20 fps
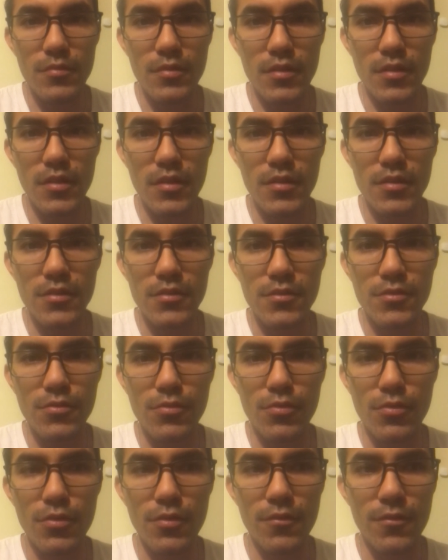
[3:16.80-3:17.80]

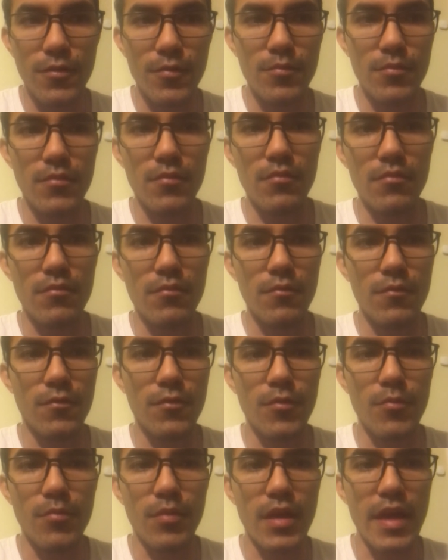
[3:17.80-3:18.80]
Zord
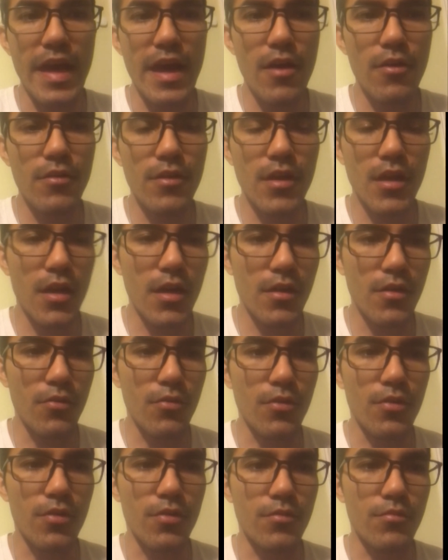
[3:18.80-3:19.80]
from Gal God,
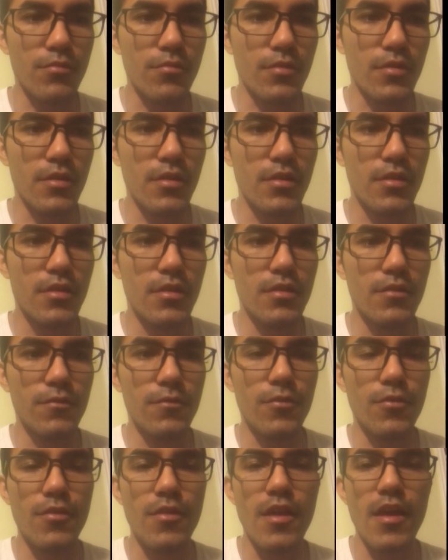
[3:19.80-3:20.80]
or
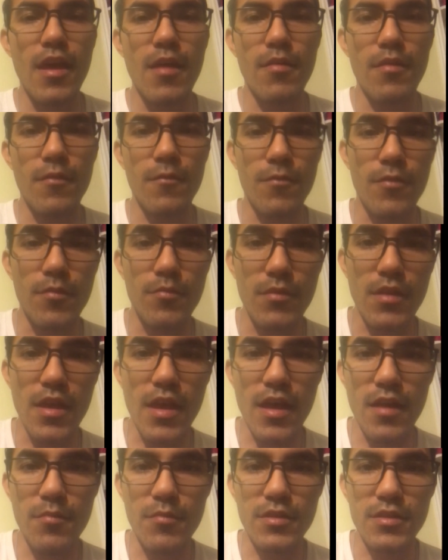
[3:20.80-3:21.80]
from the
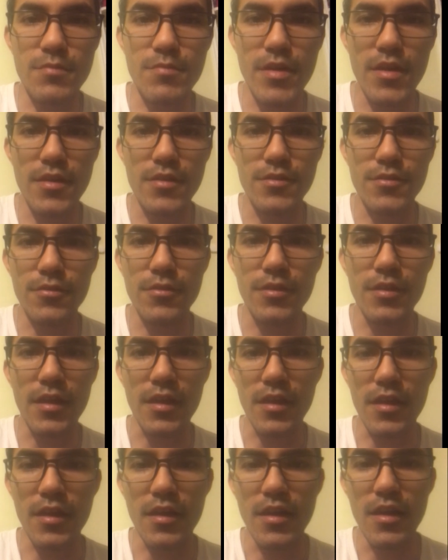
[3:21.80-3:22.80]
Animus Megazord,
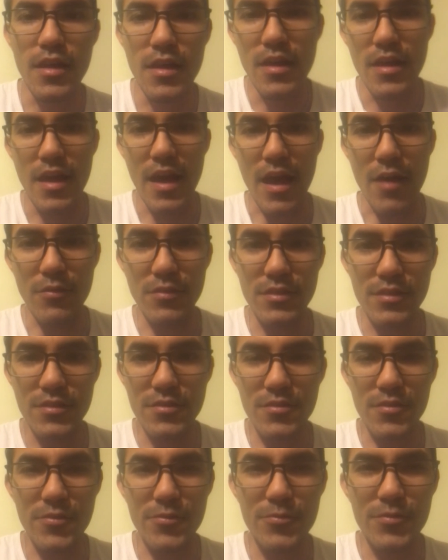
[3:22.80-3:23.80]
and I was
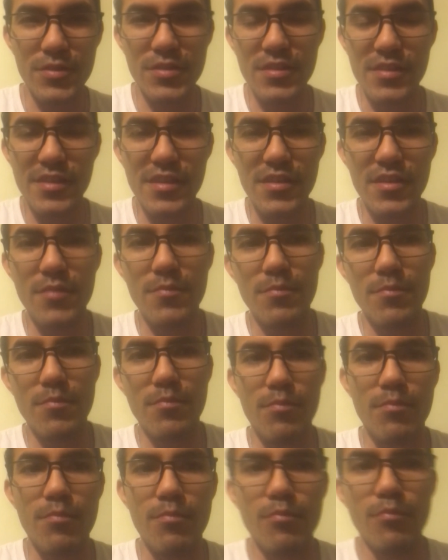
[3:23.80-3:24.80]
originally gonna
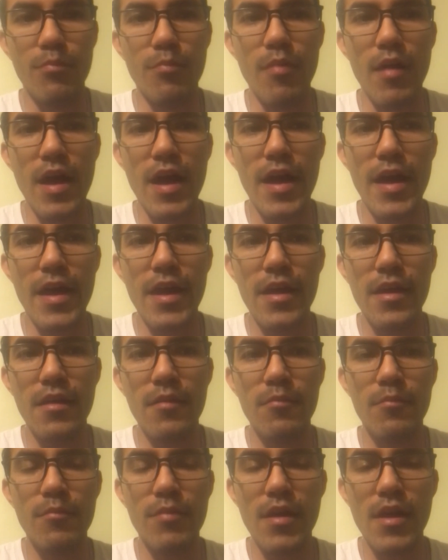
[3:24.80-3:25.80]
buy
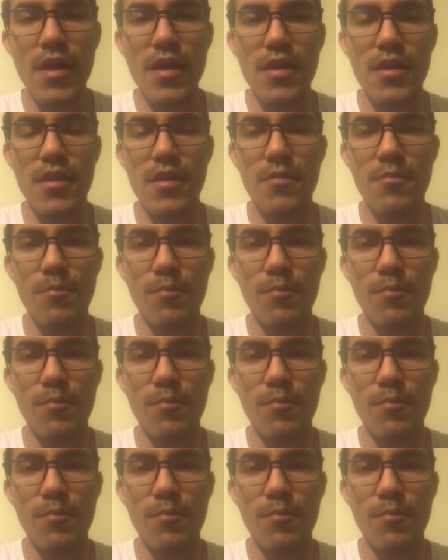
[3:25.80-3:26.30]
it,